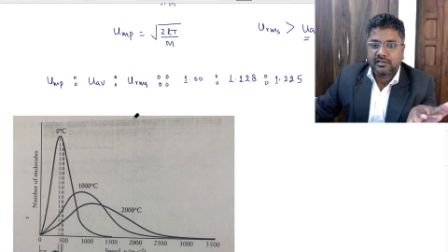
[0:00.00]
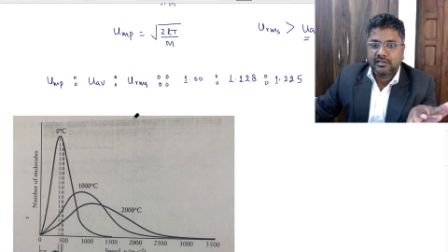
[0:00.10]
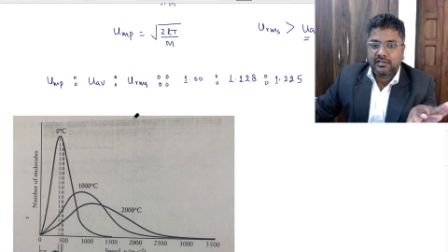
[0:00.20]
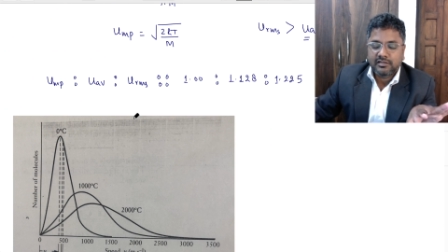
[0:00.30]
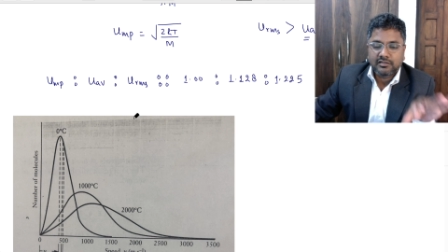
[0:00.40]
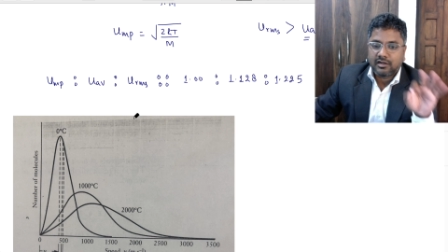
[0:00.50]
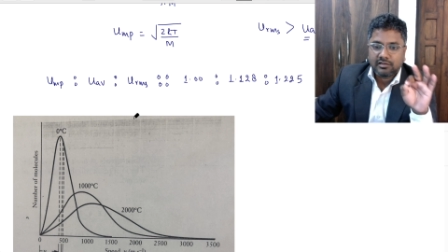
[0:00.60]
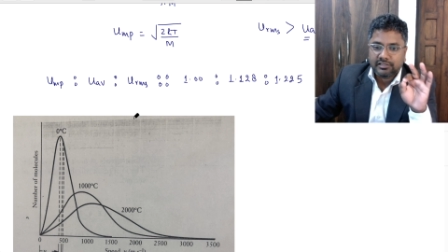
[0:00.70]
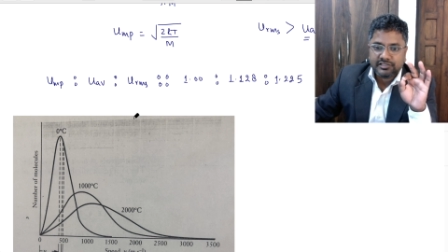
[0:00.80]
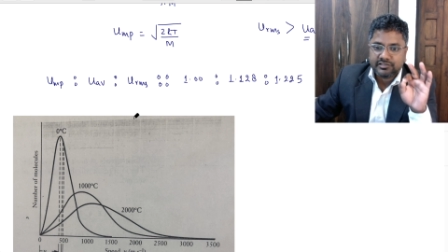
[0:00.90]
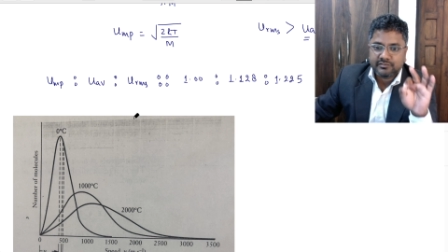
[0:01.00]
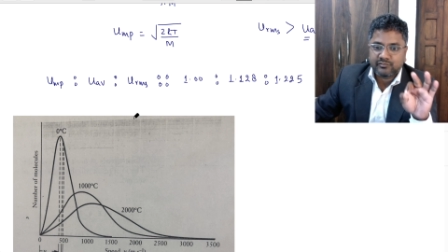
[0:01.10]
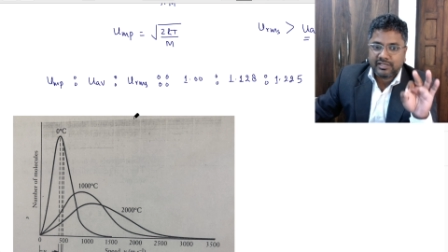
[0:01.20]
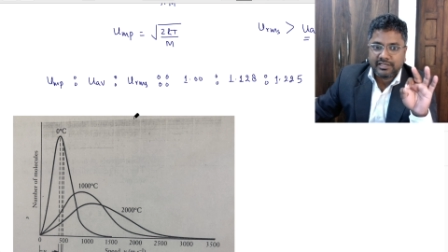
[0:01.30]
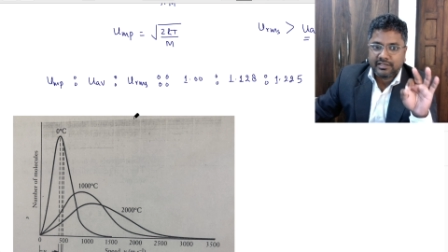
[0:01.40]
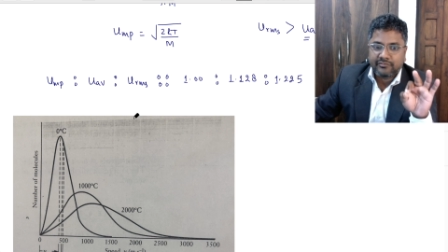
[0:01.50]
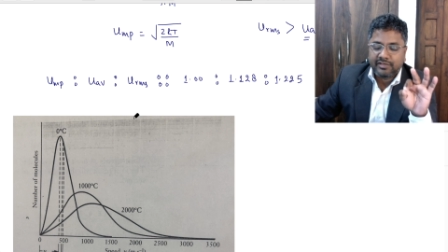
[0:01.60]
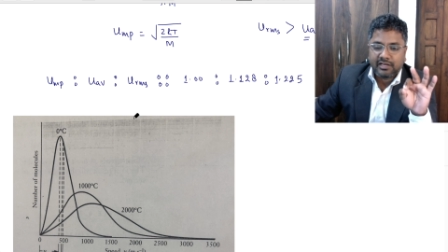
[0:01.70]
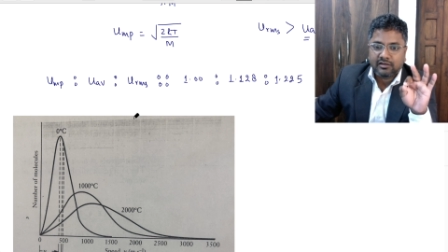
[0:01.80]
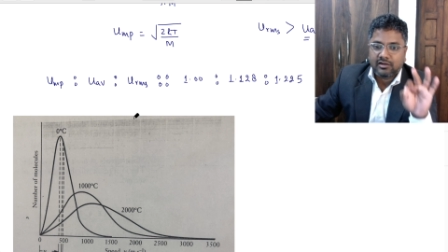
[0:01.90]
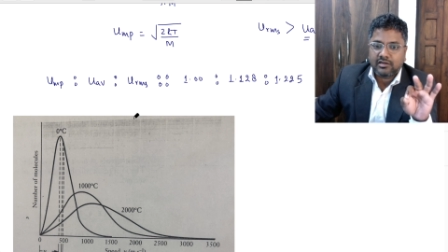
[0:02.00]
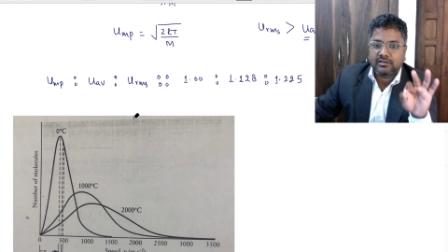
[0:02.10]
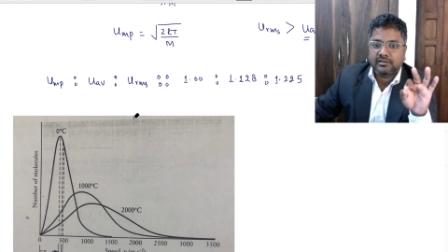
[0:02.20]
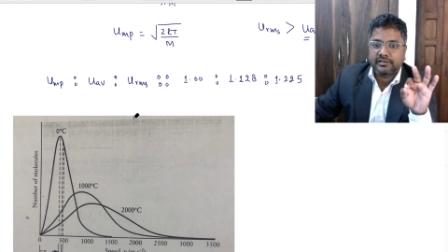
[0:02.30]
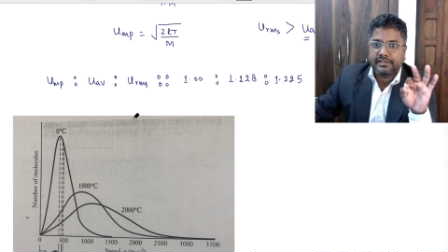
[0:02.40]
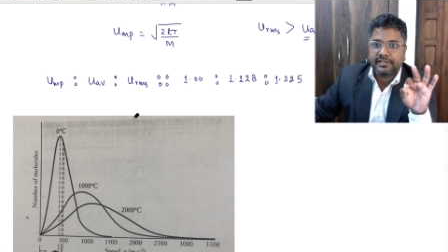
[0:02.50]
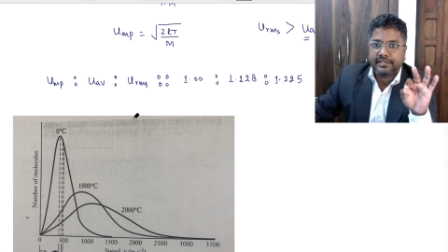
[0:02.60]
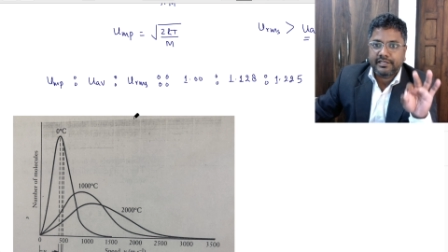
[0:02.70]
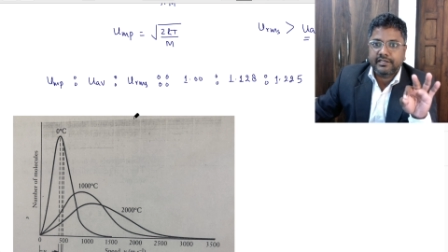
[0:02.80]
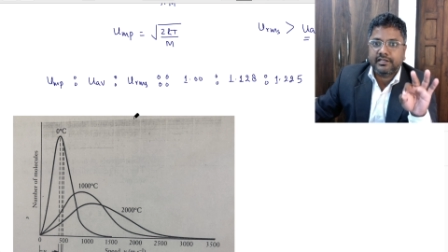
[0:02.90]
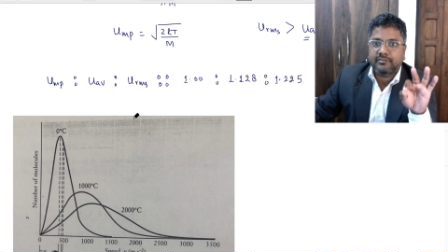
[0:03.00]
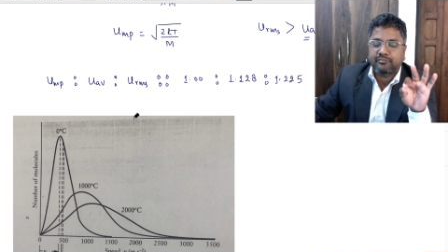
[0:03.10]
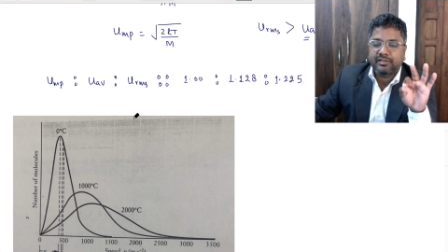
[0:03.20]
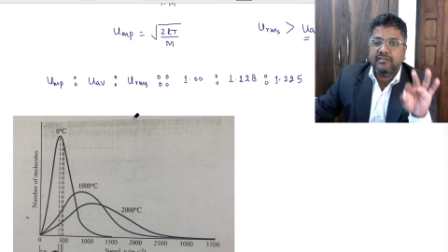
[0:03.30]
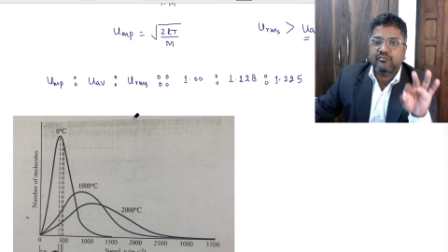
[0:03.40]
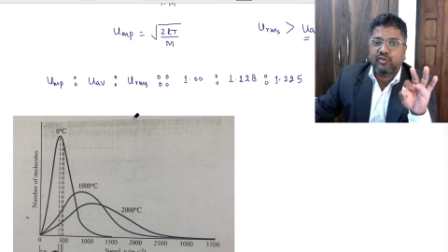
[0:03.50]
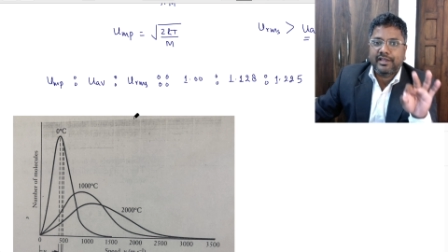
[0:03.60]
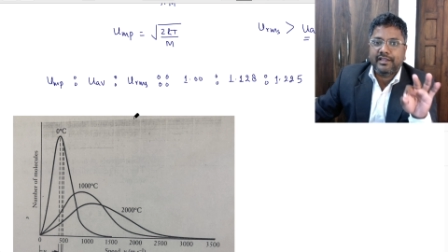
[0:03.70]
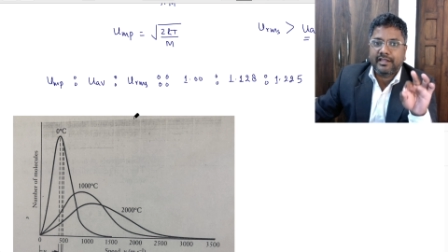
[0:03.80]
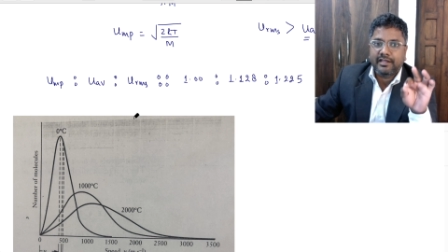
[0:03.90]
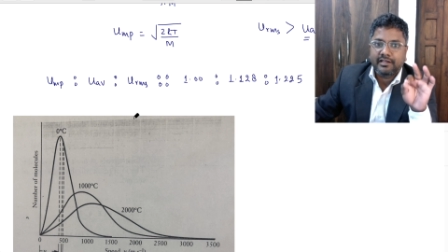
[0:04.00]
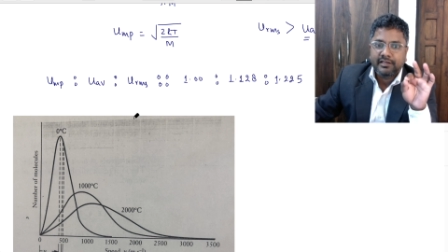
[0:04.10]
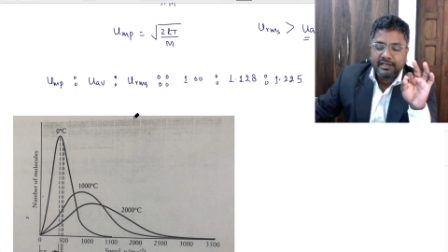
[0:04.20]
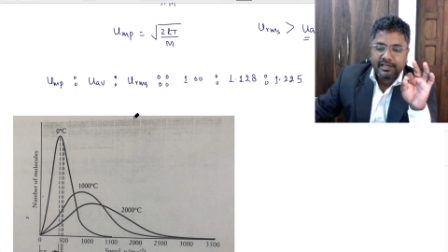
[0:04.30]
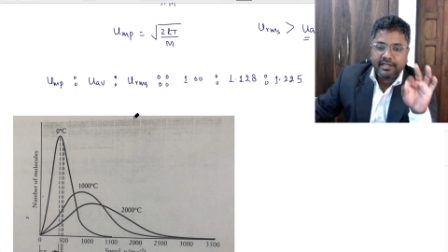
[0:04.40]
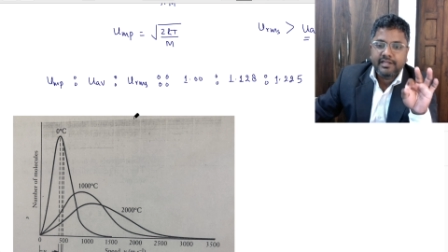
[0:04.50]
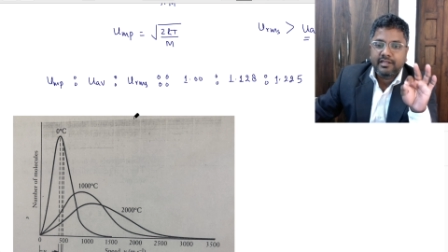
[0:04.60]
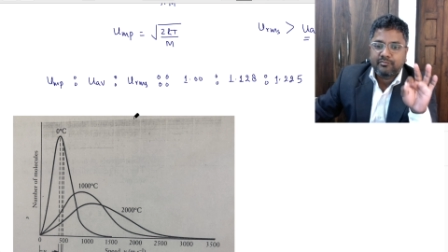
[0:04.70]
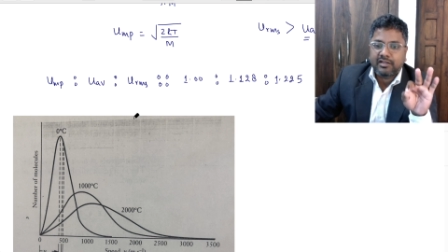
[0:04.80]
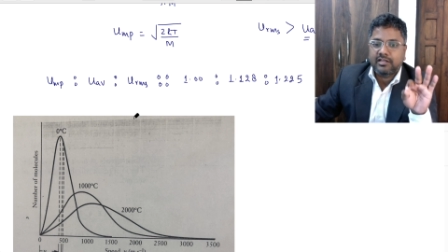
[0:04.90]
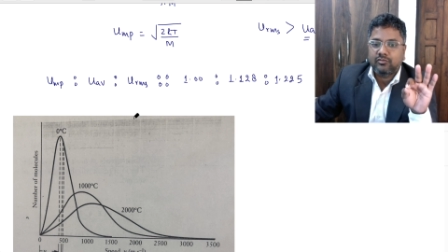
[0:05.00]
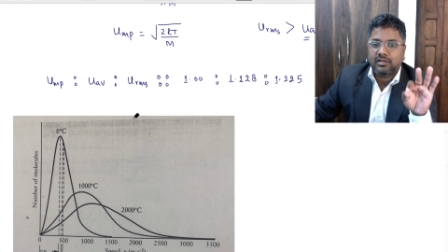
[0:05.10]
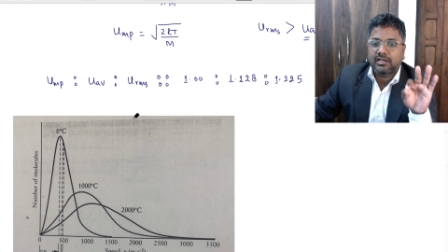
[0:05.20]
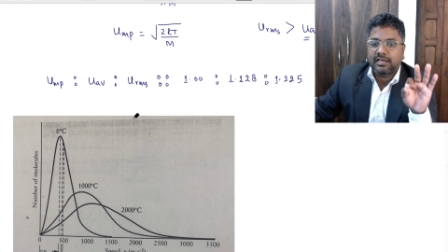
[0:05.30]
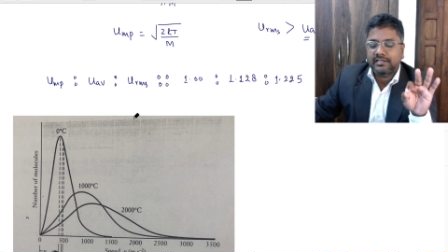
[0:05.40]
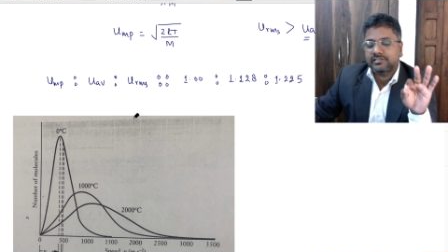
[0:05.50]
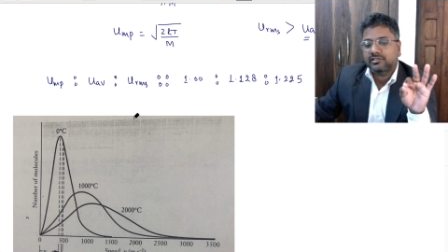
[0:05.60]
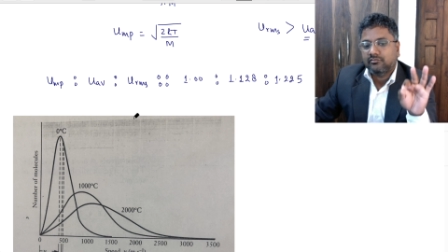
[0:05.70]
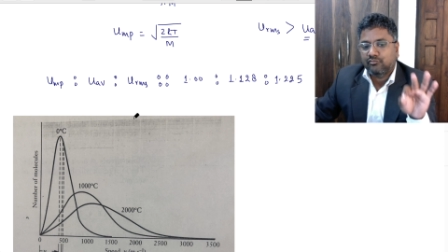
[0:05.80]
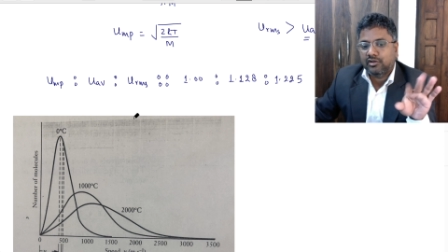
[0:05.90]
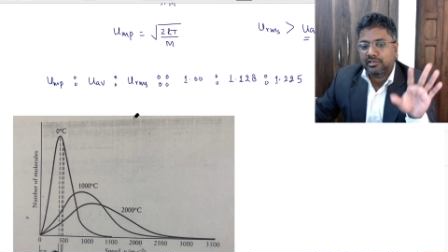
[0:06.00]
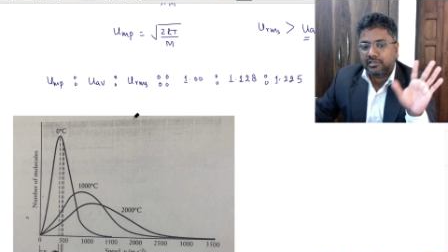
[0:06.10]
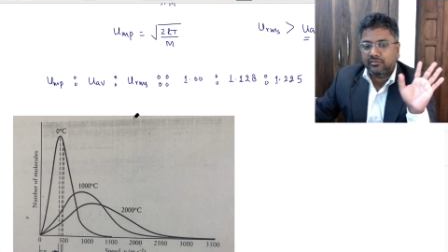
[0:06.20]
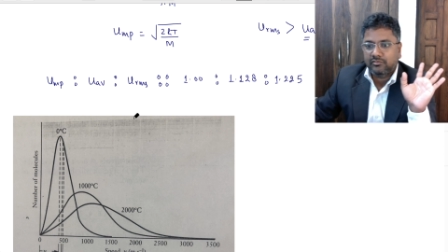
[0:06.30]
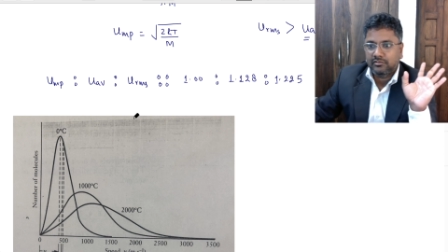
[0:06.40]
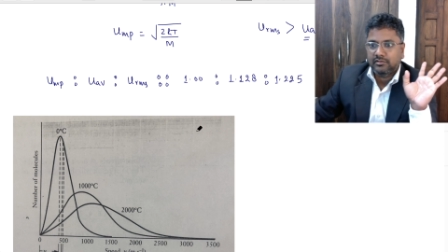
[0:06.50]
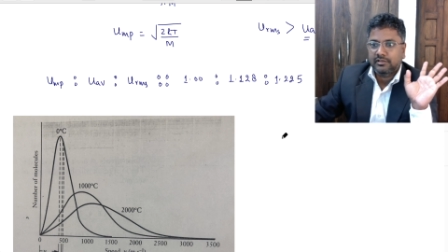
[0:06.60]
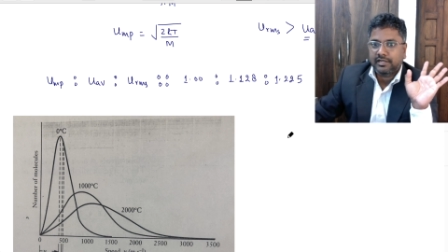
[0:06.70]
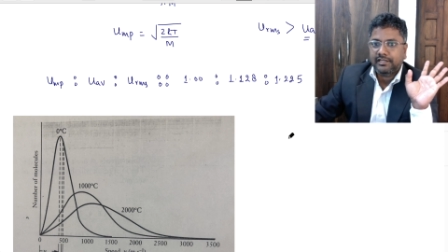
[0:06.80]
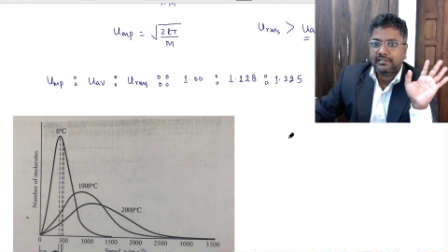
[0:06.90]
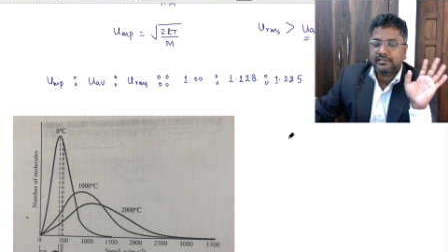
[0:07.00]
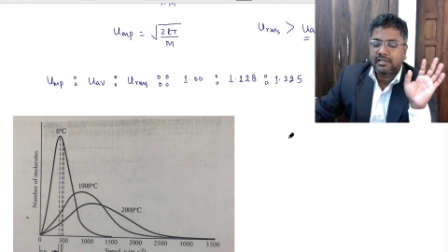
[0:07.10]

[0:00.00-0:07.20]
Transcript: Not we are not here pinpointing any particular gas molecule, right?